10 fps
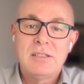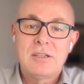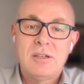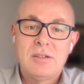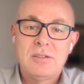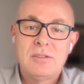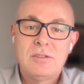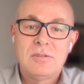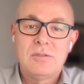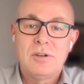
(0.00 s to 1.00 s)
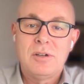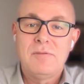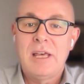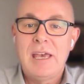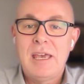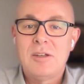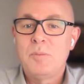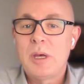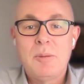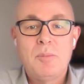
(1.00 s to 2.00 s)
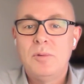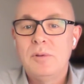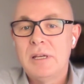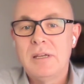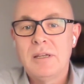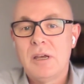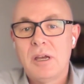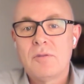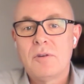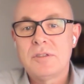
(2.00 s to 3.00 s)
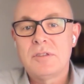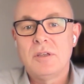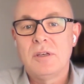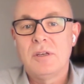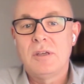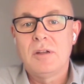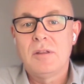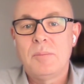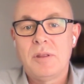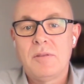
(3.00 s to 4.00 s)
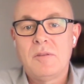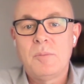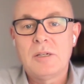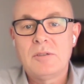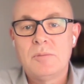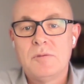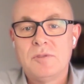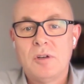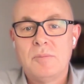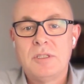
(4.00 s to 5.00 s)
going to kind of land people across the breadth and spectrum of jobs in